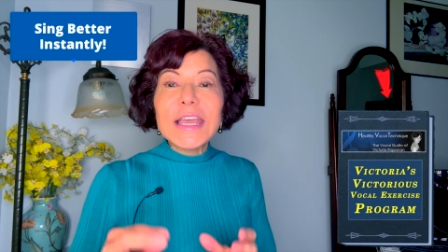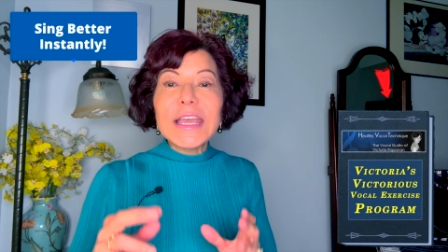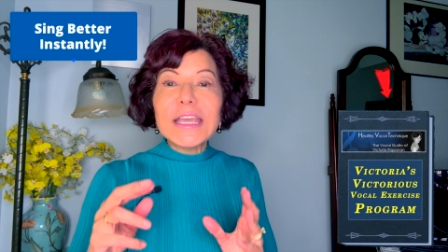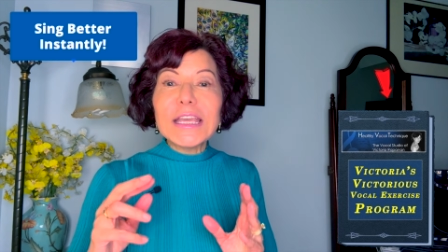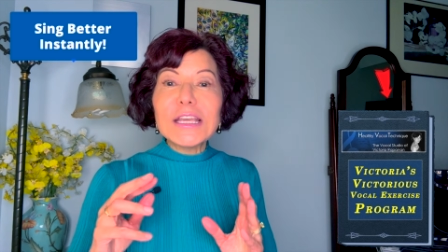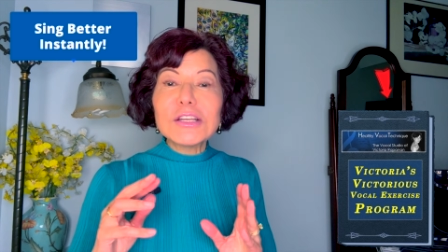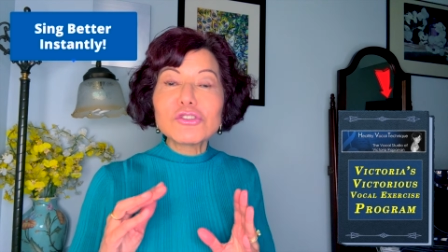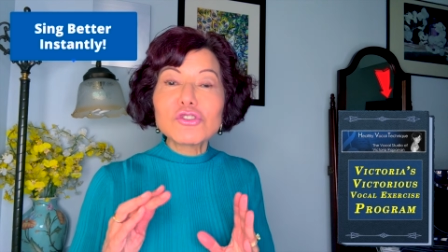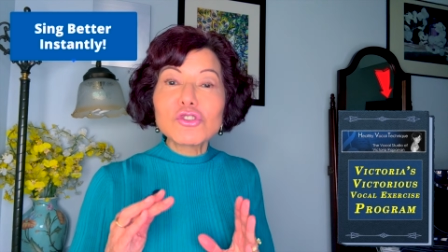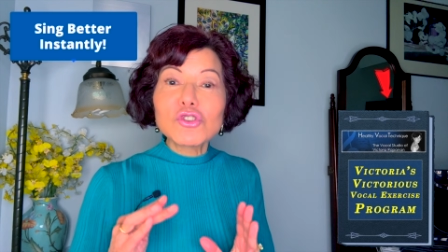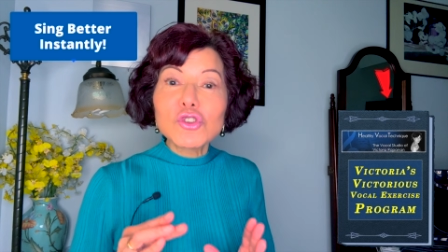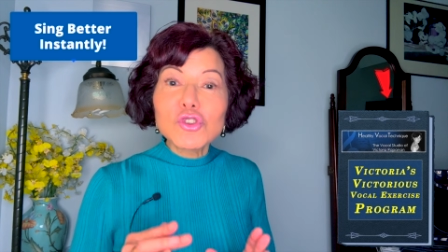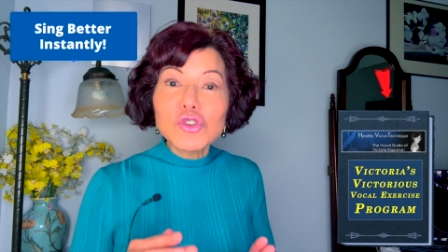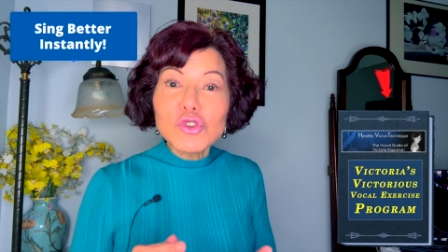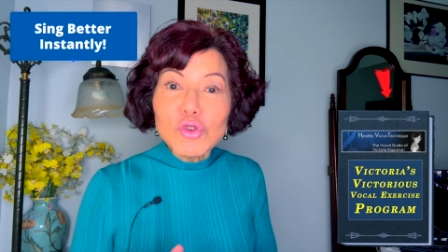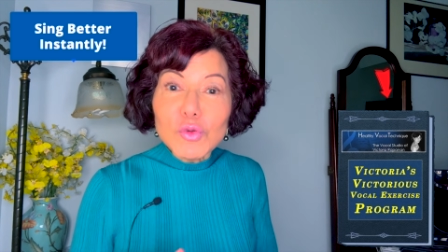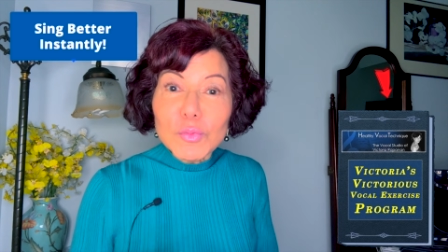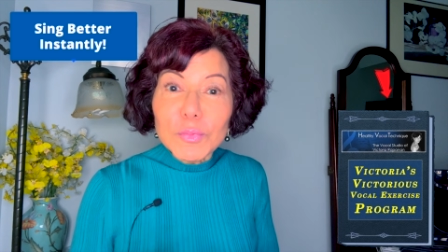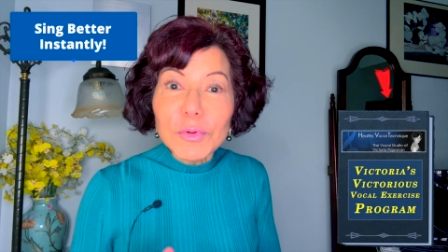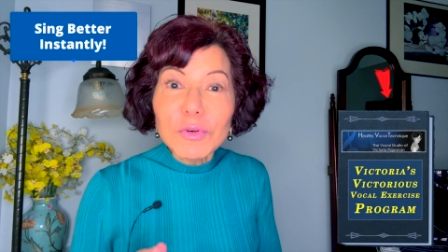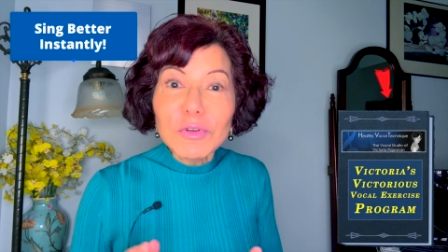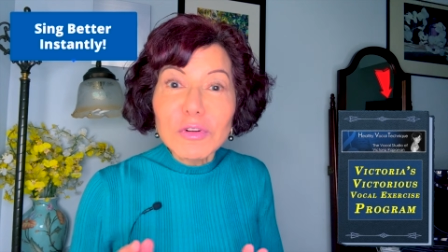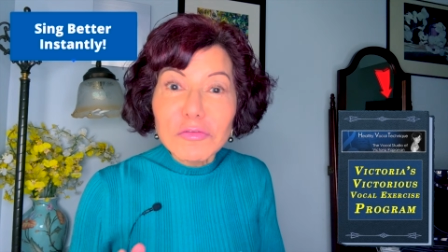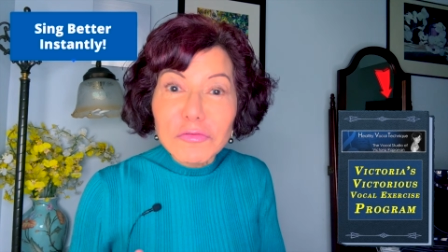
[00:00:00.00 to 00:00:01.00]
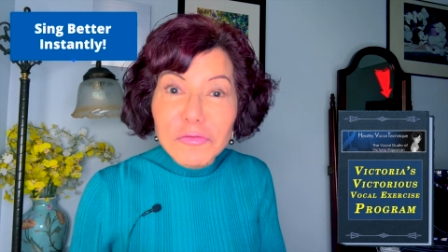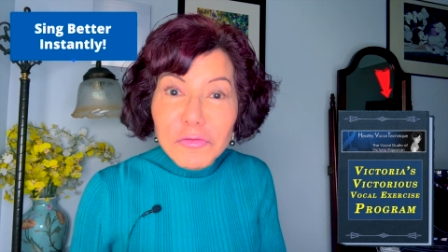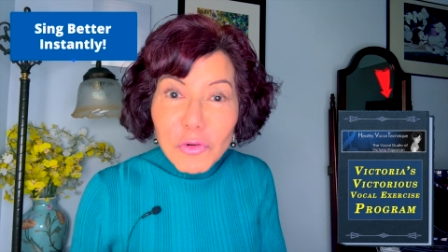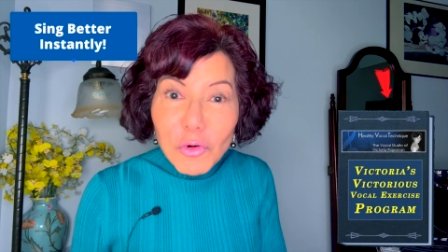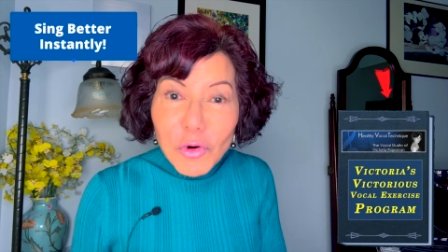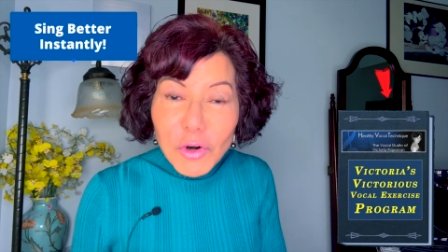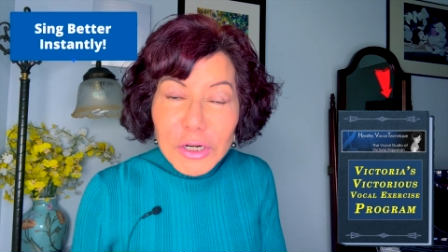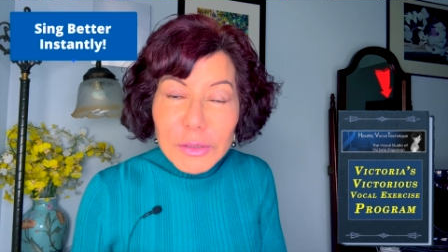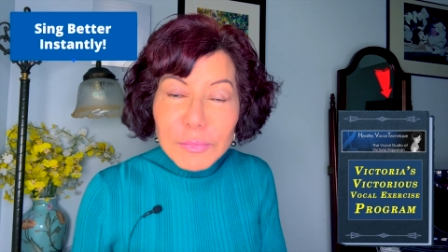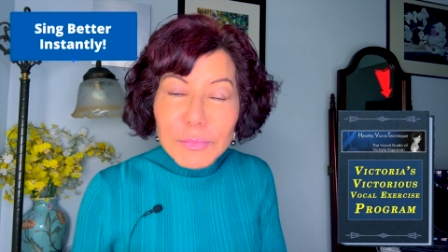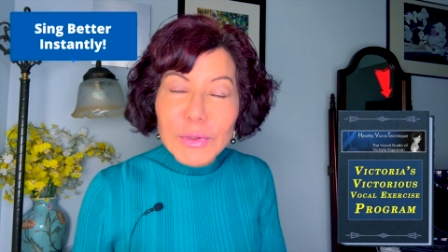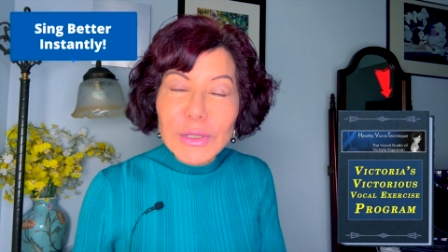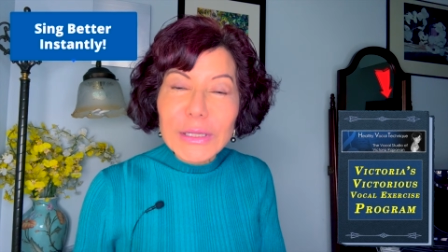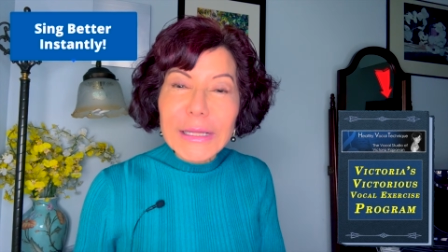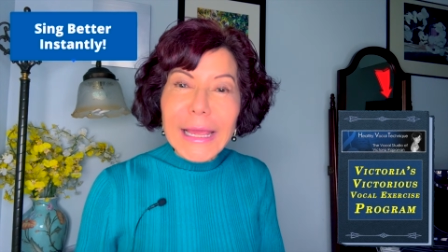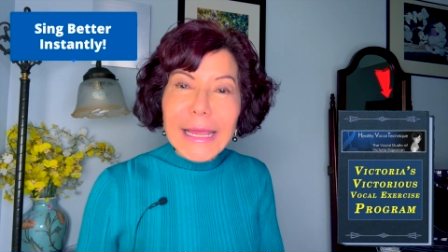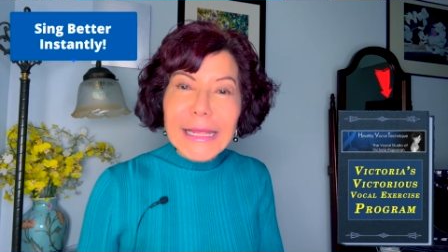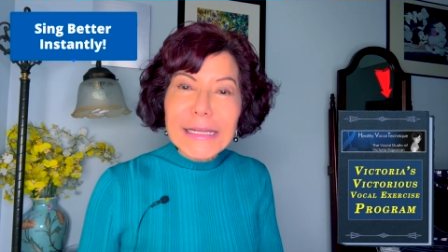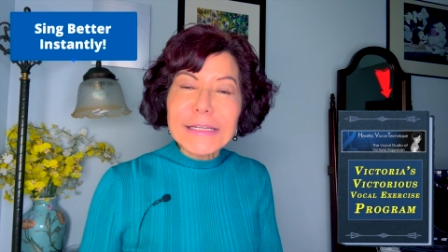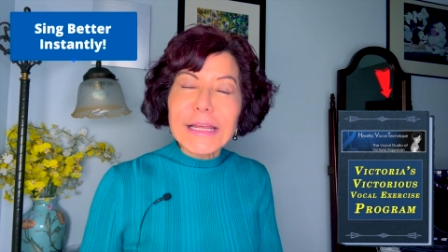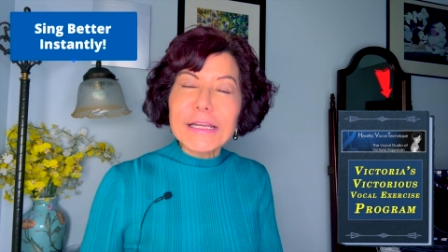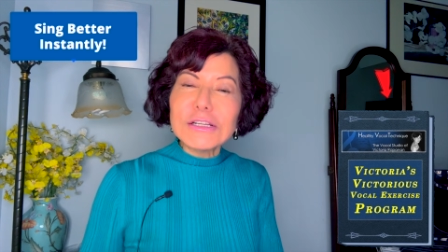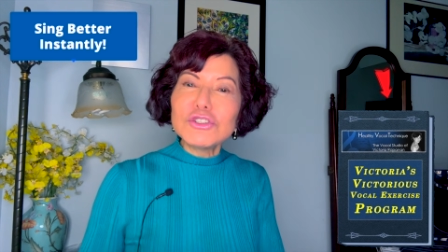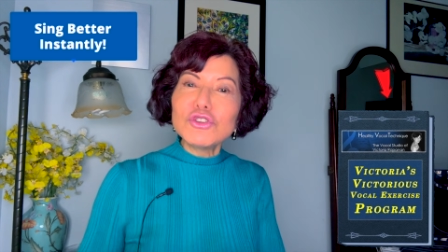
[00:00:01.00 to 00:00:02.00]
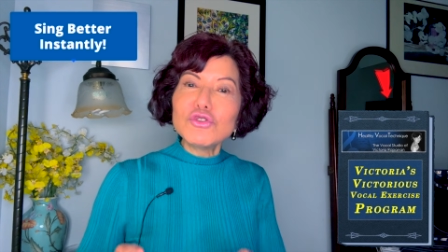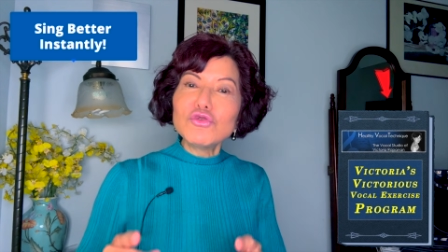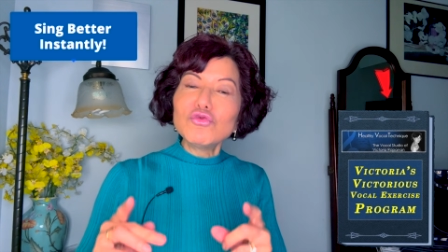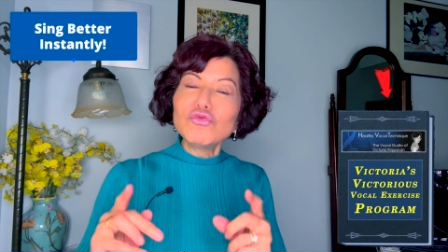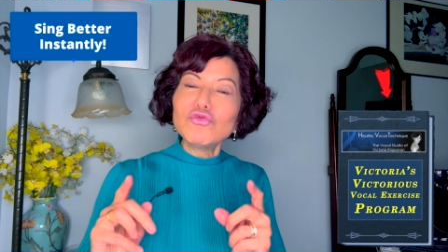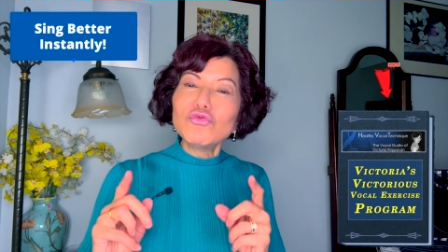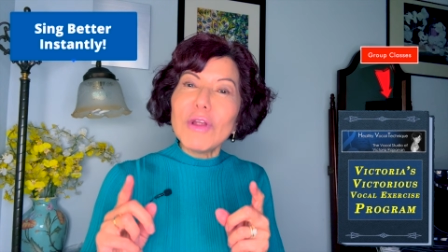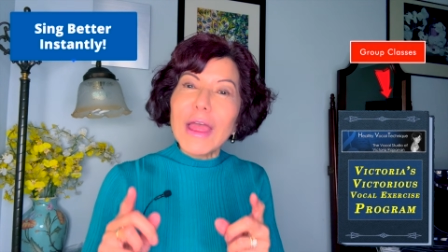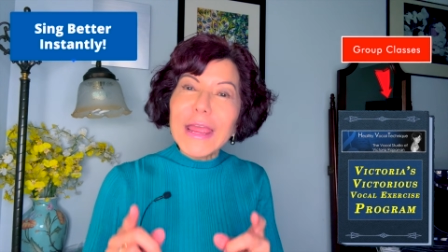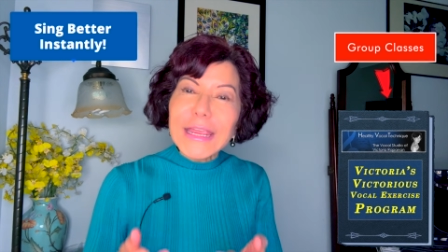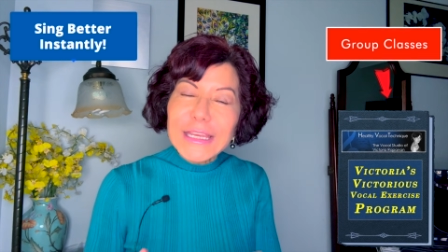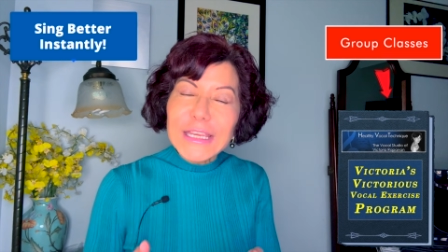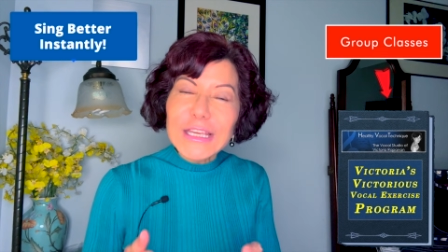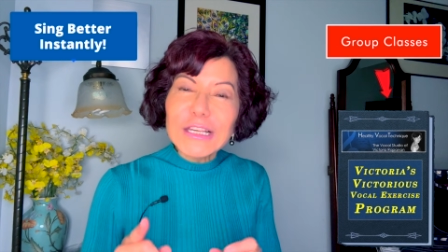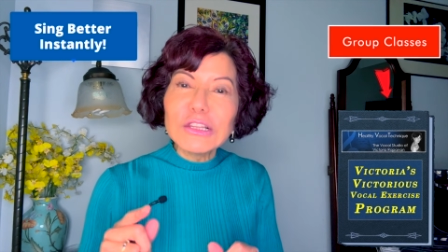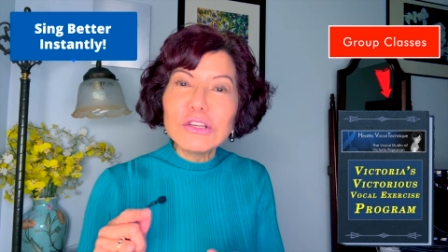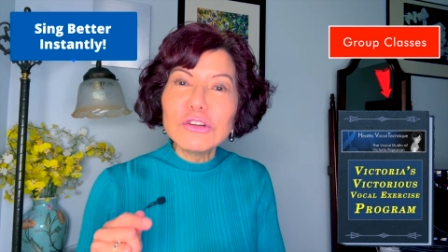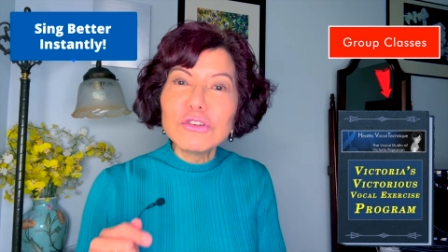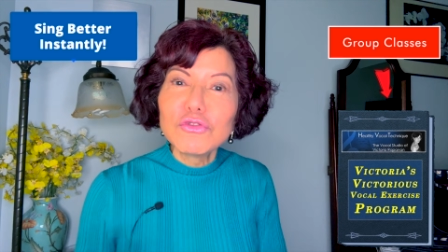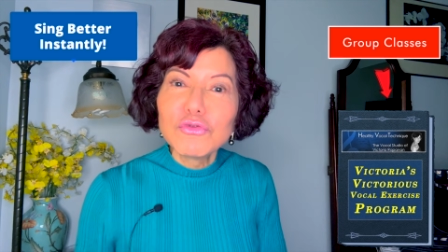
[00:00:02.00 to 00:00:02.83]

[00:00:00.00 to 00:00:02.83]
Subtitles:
it's super affordable. And I do regular